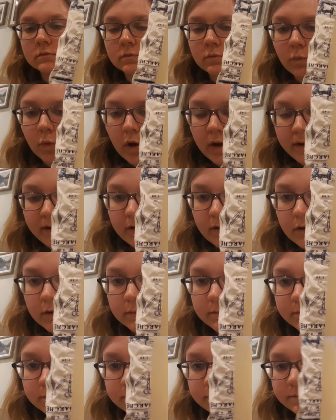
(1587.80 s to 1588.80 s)
what I got.
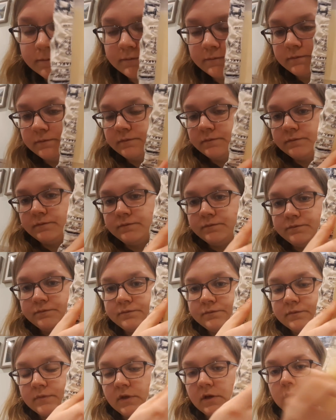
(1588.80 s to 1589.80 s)

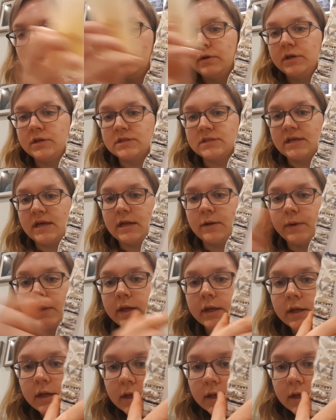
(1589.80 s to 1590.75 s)
Oh, you can see it anyway.